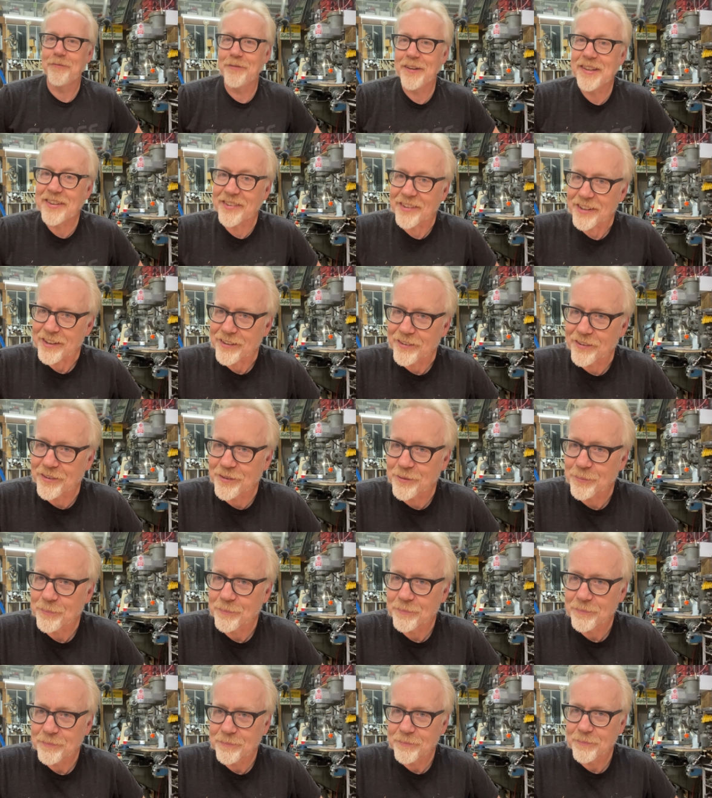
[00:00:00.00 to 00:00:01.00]
physics
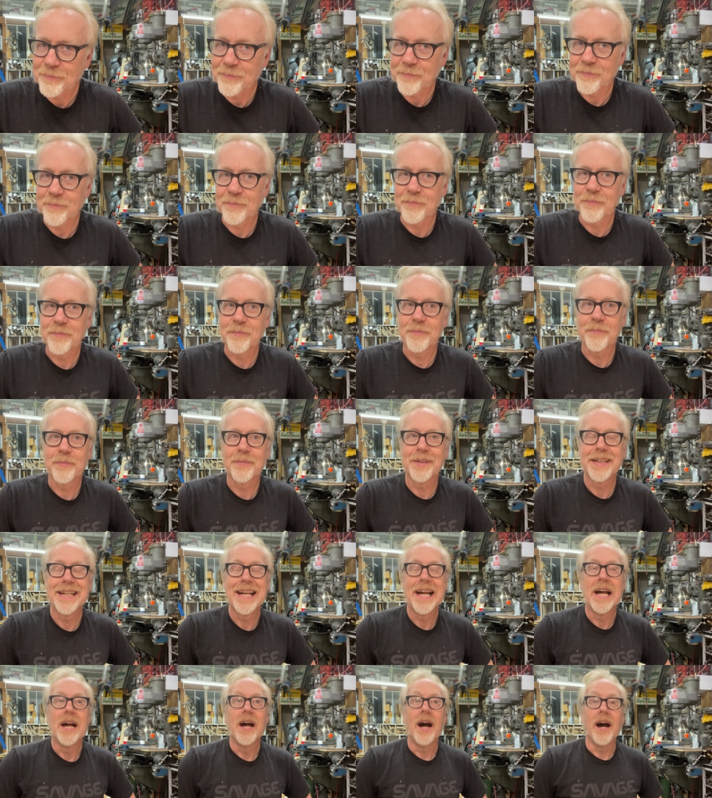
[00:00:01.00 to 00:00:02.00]

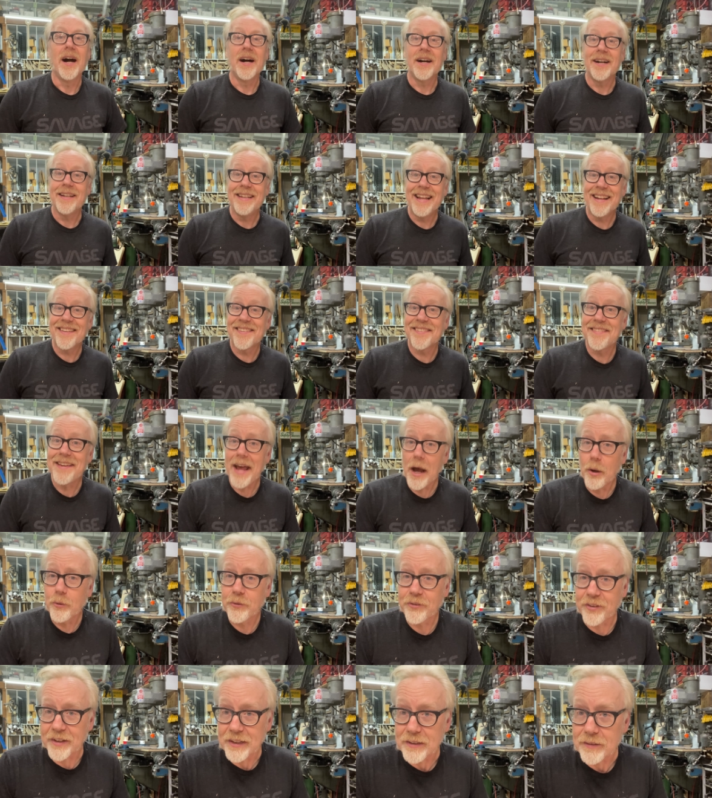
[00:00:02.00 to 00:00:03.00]
uh, and that's
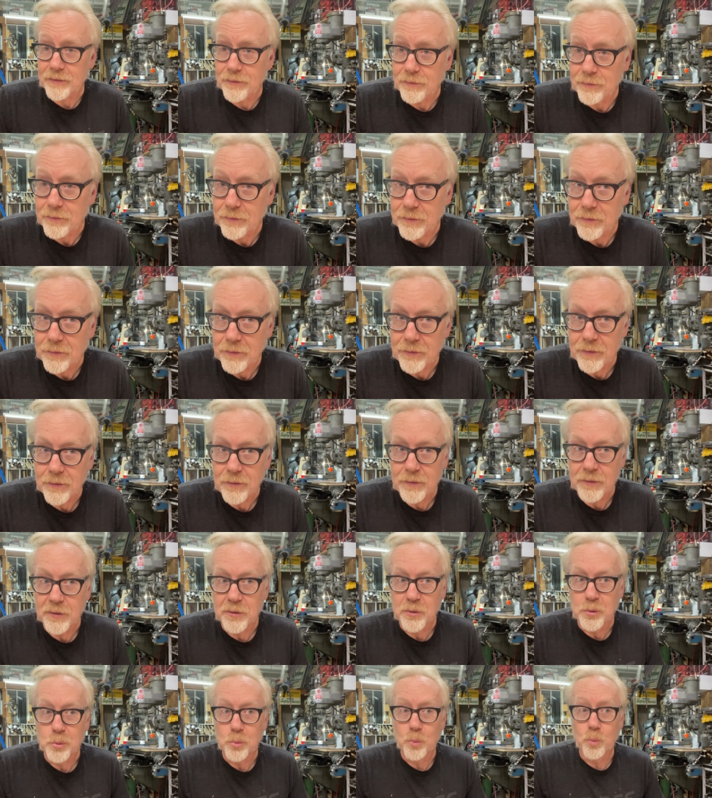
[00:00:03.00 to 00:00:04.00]
dowsing,
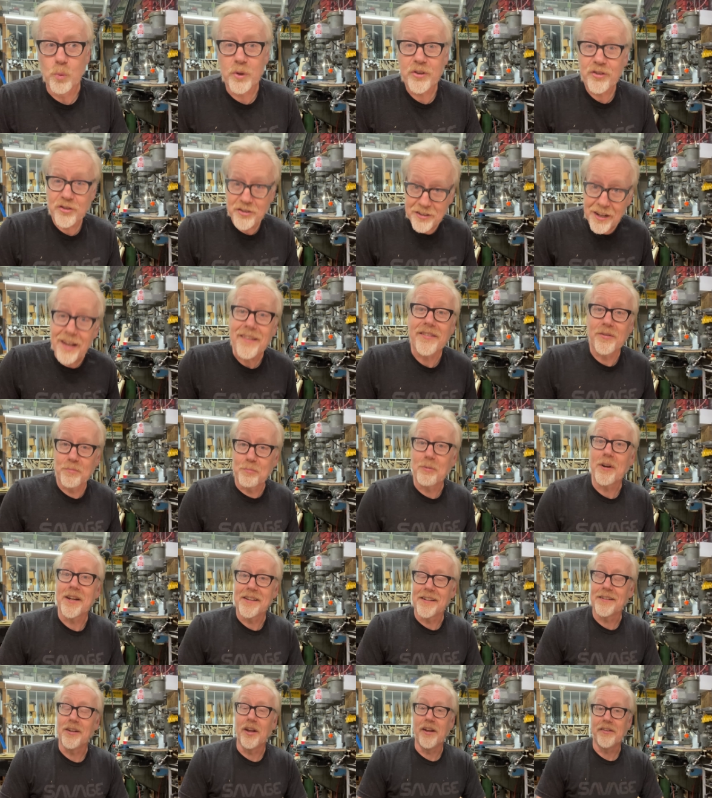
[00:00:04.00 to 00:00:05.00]
which does
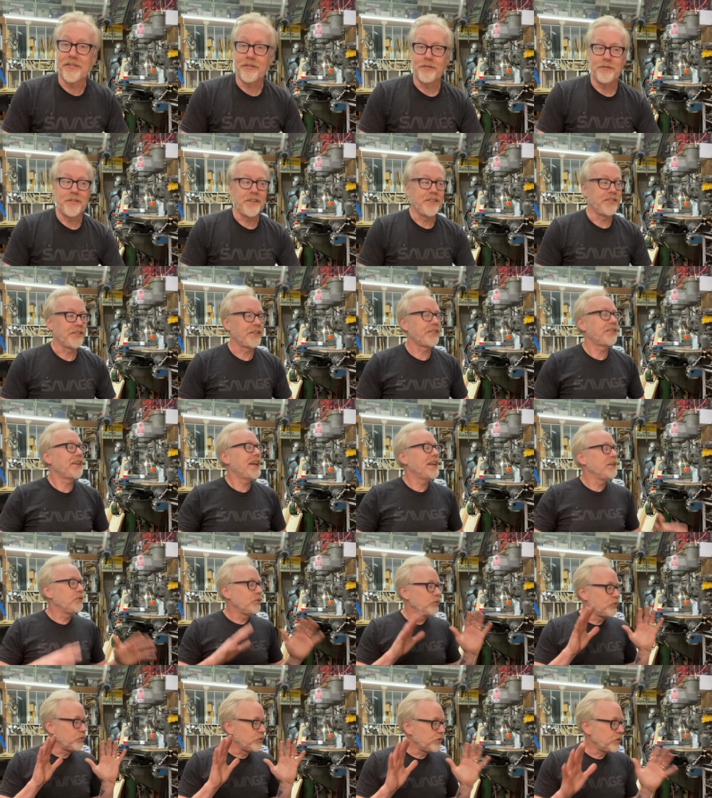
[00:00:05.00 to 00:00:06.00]
break the laws of physics.
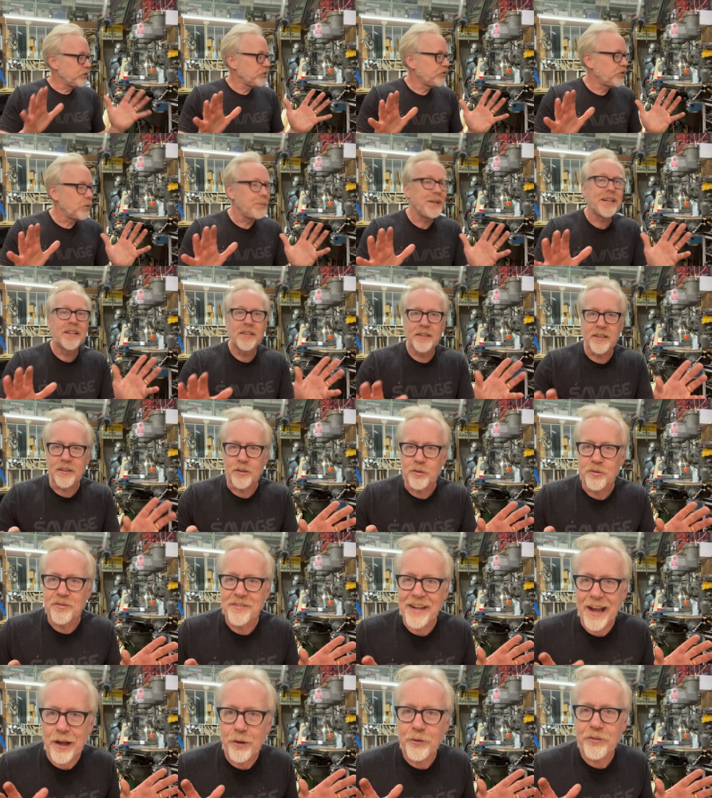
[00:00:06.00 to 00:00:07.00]
And to be clear,
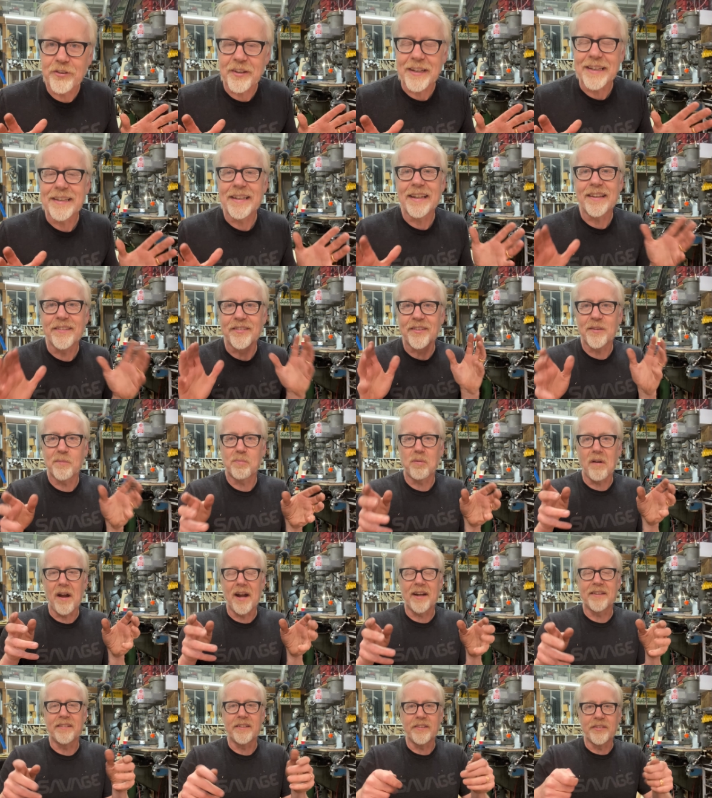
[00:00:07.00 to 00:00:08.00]
dowsing is the
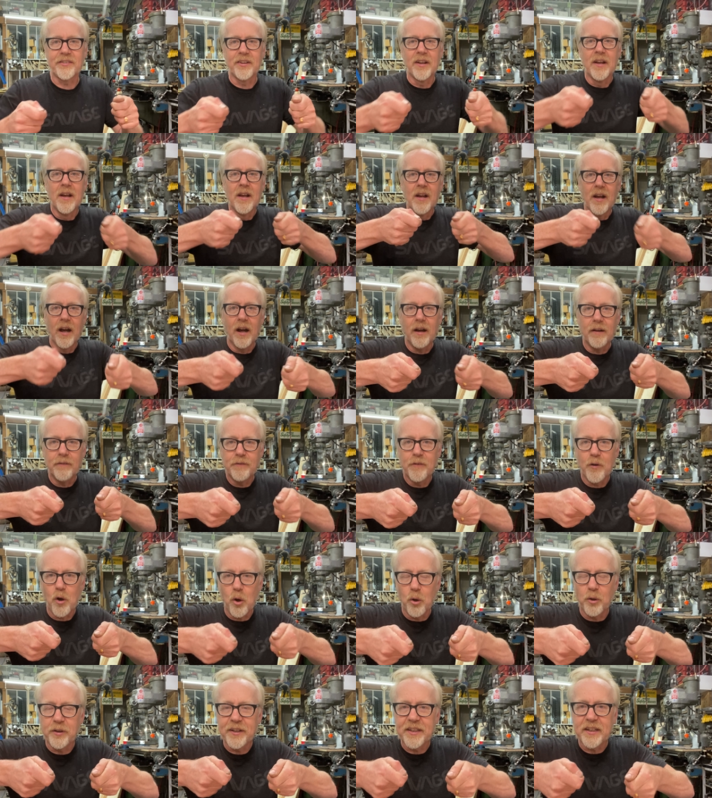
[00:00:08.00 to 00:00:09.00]
practice of
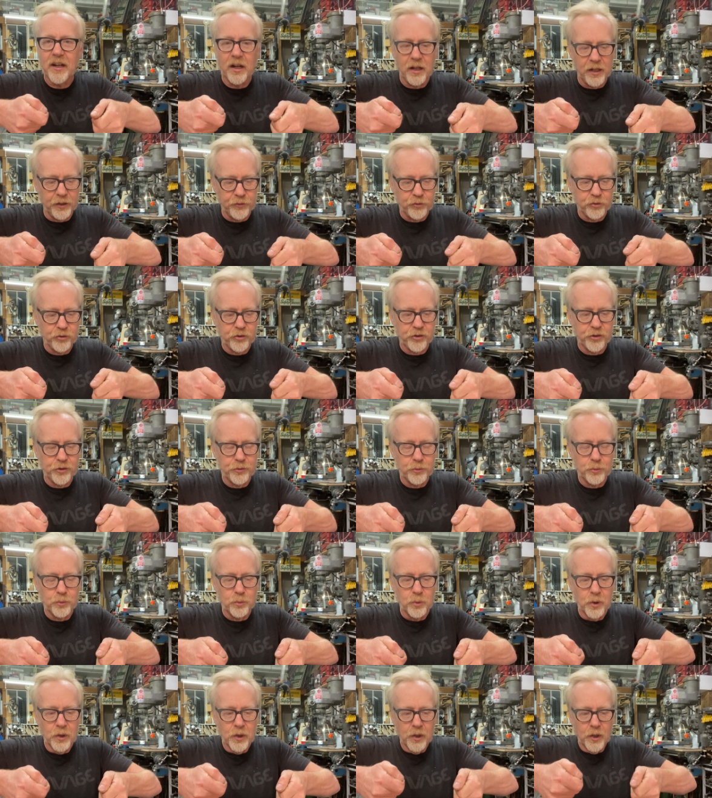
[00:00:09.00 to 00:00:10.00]
holding on
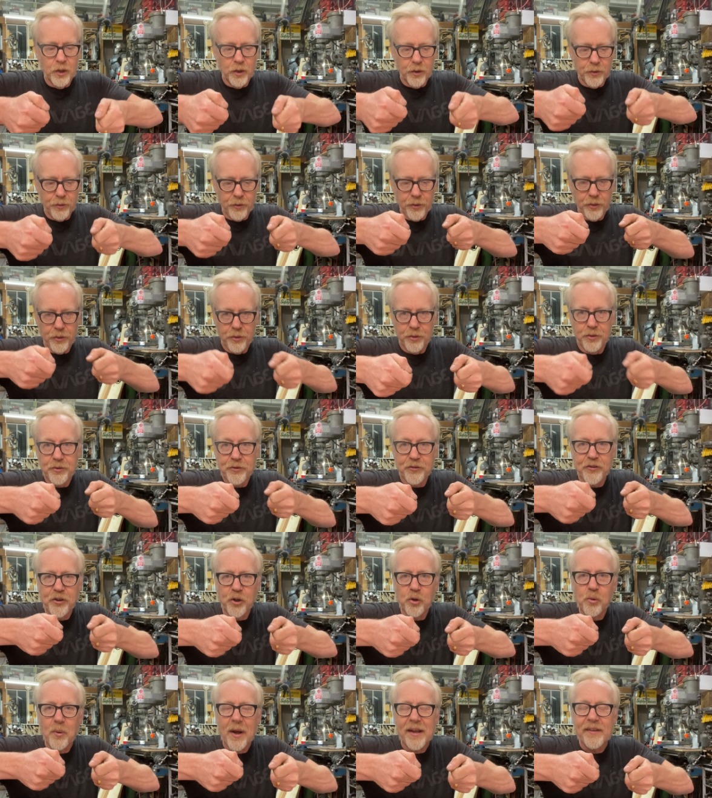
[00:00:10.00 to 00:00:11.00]
to
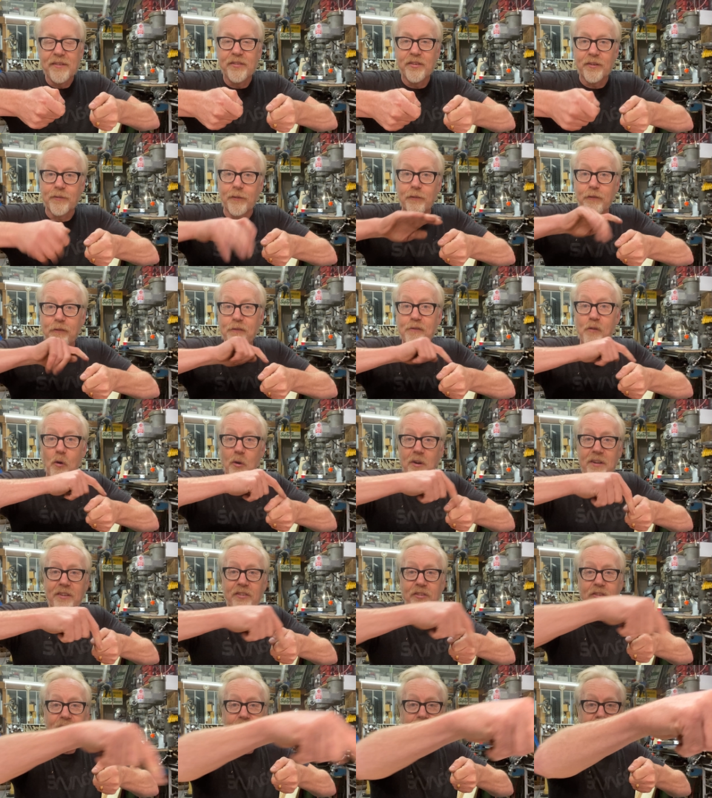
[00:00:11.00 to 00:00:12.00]
two ends of a
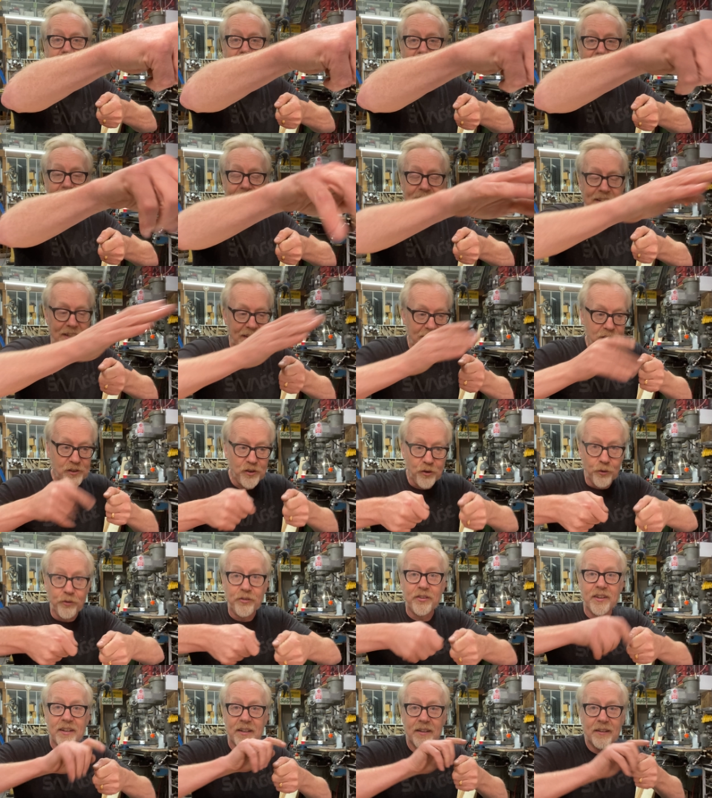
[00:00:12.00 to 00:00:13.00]
forked stick and
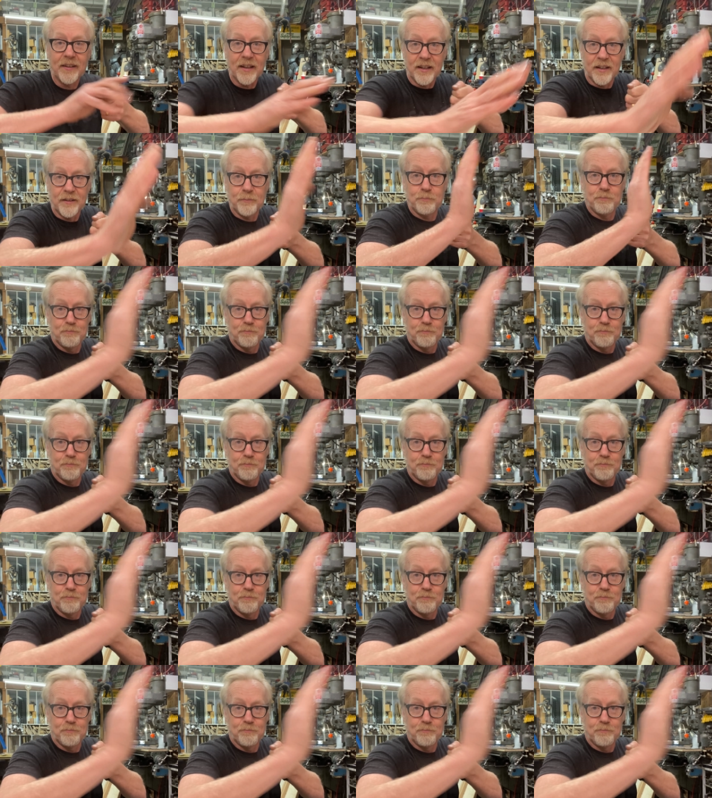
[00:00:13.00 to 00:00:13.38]
using the